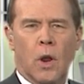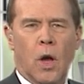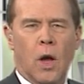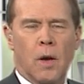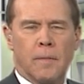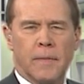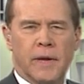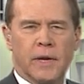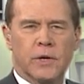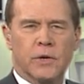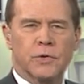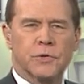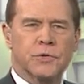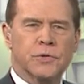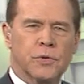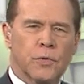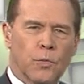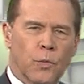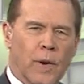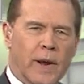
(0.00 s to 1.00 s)
lawmakers
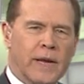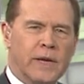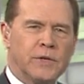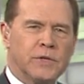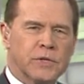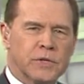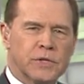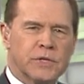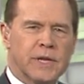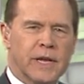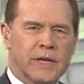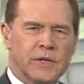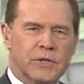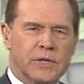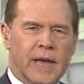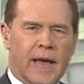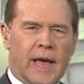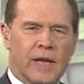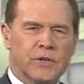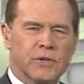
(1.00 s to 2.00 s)
to raise the state's
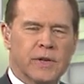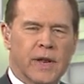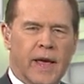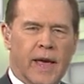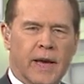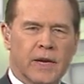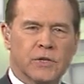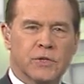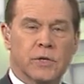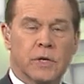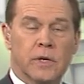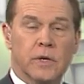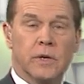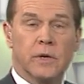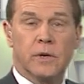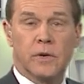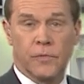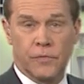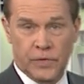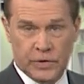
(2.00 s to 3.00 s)
gas tax
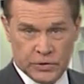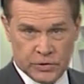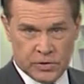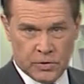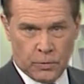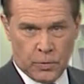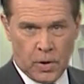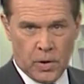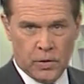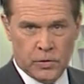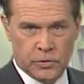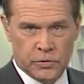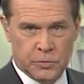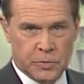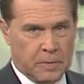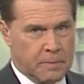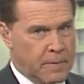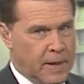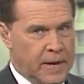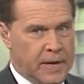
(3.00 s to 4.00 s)
to fix the roads,
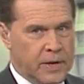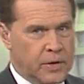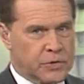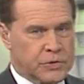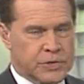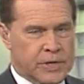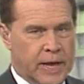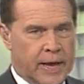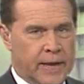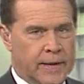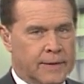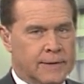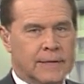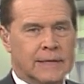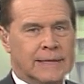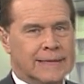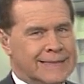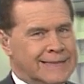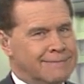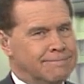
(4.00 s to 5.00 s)
but many are saying
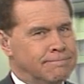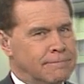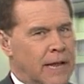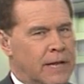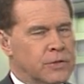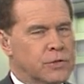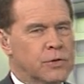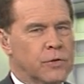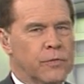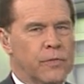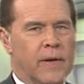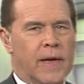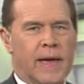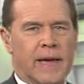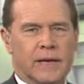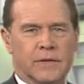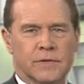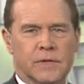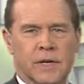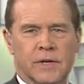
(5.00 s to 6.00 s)
not so
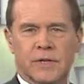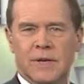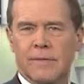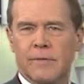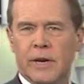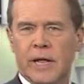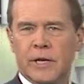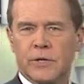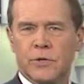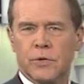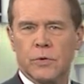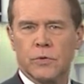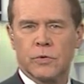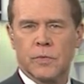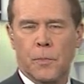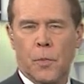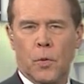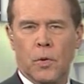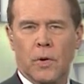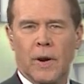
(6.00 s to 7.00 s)
fast. 7 Action News
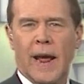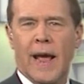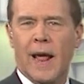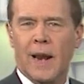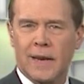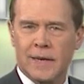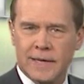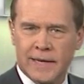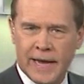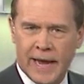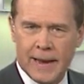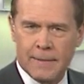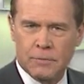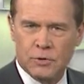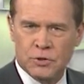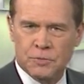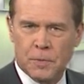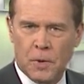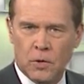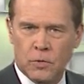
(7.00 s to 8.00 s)
reporter Alan
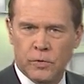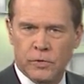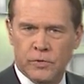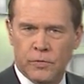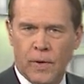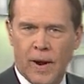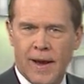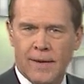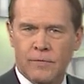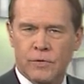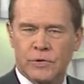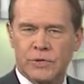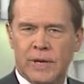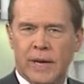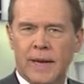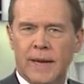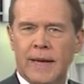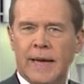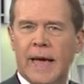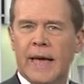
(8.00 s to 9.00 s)
Campbell spoke with drivers
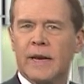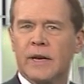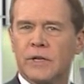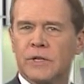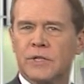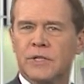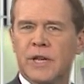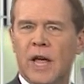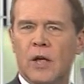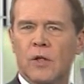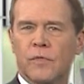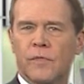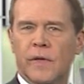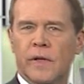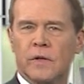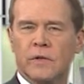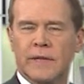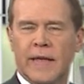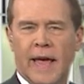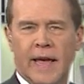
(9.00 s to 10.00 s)
at a
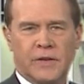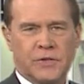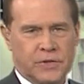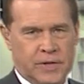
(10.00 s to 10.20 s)
Southfield gas